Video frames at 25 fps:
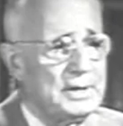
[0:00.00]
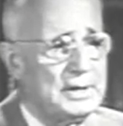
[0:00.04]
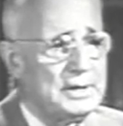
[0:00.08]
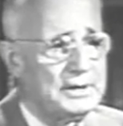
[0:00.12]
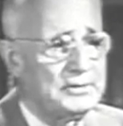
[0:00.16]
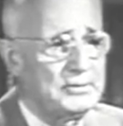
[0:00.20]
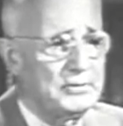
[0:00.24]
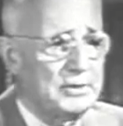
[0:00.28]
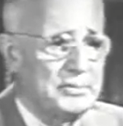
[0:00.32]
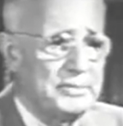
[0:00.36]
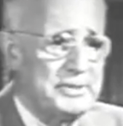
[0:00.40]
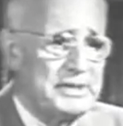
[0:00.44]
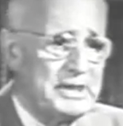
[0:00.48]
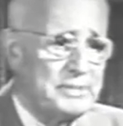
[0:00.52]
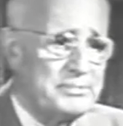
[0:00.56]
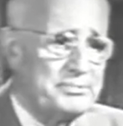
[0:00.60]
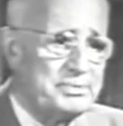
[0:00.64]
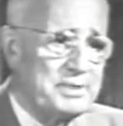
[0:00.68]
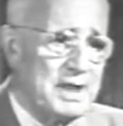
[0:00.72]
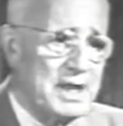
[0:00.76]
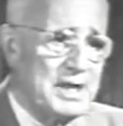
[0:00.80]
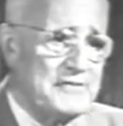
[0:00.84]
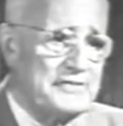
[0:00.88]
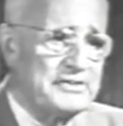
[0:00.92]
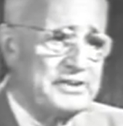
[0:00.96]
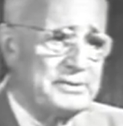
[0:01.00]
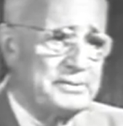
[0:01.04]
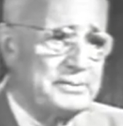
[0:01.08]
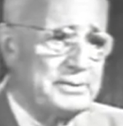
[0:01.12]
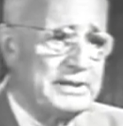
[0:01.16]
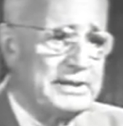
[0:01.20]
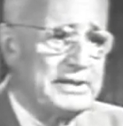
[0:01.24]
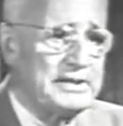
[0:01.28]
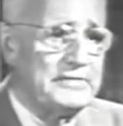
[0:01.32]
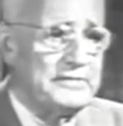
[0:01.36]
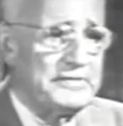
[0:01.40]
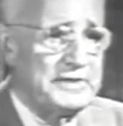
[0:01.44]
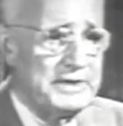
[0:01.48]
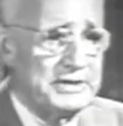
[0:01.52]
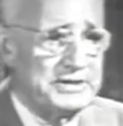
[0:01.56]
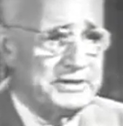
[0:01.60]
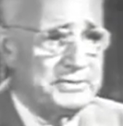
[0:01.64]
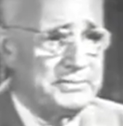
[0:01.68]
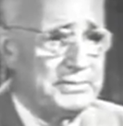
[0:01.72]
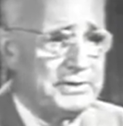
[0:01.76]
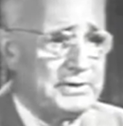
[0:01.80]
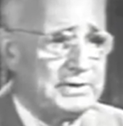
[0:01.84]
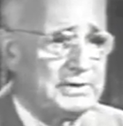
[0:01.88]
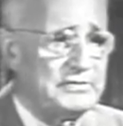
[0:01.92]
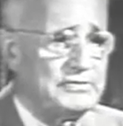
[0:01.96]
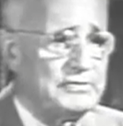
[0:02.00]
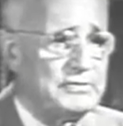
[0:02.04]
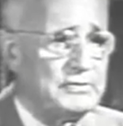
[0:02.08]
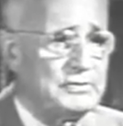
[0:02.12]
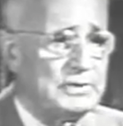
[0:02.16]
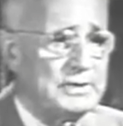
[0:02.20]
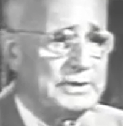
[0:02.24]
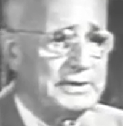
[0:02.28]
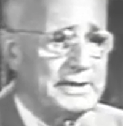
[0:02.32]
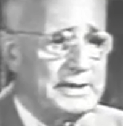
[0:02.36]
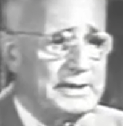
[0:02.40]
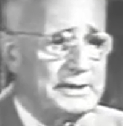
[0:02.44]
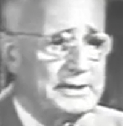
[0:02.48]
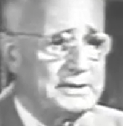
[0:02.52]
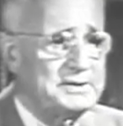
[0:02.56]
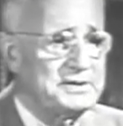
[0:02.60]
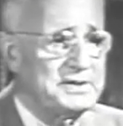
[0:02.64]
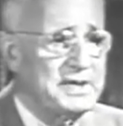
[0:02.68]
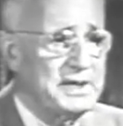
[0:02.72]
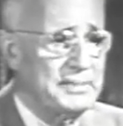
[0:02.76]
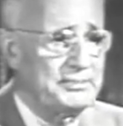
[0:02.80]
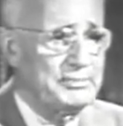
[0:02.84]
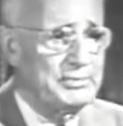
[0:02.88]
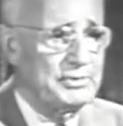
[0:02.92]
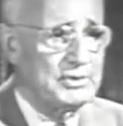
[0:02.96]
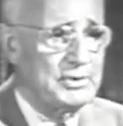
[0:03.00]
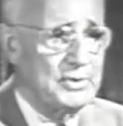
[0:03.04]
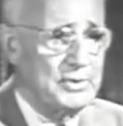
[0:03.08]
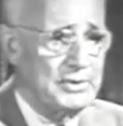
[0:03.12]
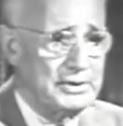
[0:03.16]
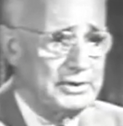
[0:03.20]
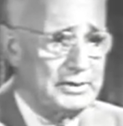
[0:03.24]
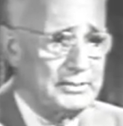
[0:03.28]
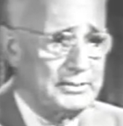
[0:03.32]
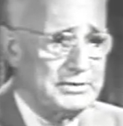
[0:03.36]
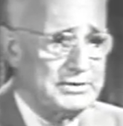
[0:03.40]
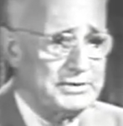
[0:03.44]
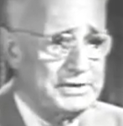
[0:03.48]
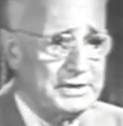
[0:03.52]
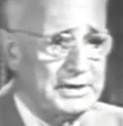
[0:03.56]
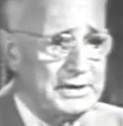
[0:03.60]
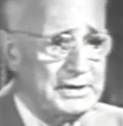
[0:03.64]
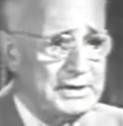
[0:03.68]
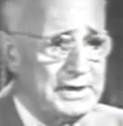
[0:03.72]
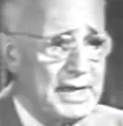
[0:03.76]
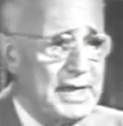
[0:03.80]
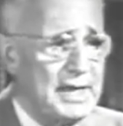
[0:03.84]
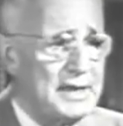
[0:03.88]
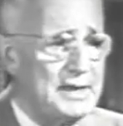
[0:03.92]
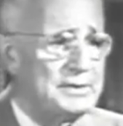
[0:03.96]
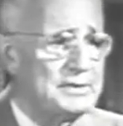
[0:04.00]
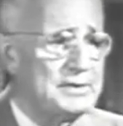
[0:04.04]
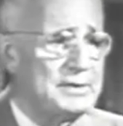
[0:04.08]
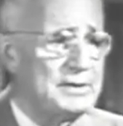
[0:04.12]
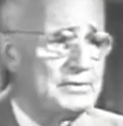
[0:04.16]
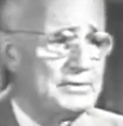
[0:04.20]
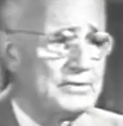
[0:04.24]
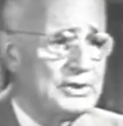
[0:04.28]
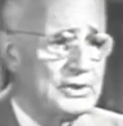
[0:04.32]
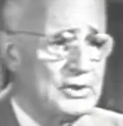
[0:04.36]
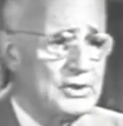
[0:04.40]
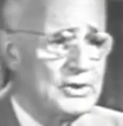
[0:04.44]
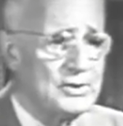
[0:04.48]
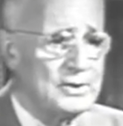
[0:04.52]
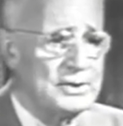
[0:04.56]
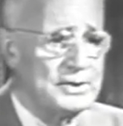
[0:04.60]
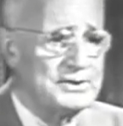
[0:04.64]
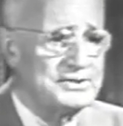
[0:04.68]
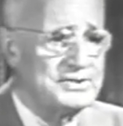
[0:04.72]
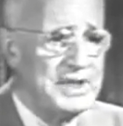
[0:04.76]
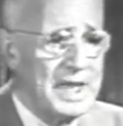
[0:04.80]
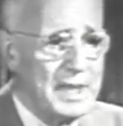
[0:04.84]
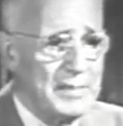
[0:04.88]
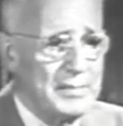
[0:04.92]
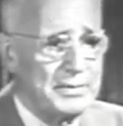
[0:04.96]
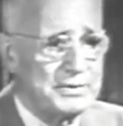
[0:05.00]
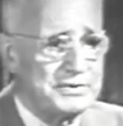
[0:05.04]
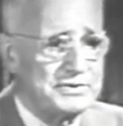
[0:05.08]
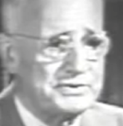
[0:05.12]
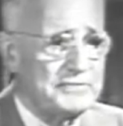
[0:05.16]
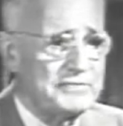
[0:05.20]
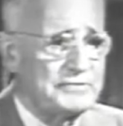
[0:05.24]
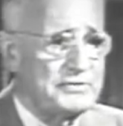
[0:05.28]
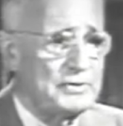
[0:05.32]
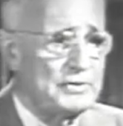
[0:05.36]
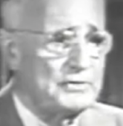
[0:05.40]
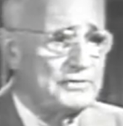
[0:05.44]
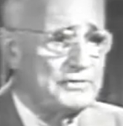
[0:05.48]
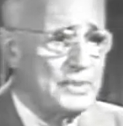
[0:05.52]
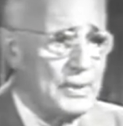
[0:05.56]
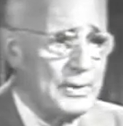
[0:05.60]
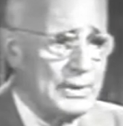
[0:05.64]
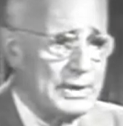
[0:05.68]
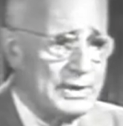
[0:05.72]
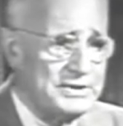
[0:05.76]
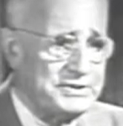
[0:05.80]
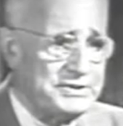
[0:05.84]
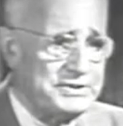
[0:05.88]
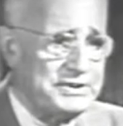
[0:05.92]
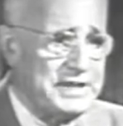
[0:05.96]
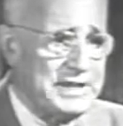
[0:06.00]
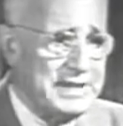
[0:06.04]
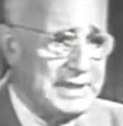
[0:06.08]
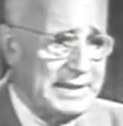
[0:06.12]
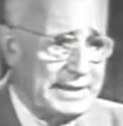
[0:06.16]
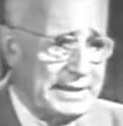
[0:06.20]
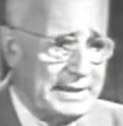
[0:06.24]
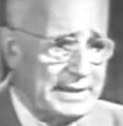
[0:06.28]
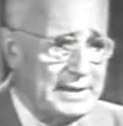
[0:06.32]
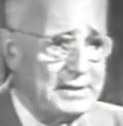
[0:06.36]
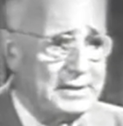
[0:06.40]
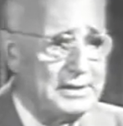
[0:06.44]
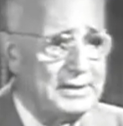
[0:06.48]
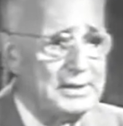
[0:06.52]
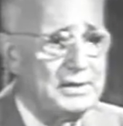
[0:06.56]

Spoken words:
It will be a profitable investment if you will get a tape recording machine and record samples of your voice daily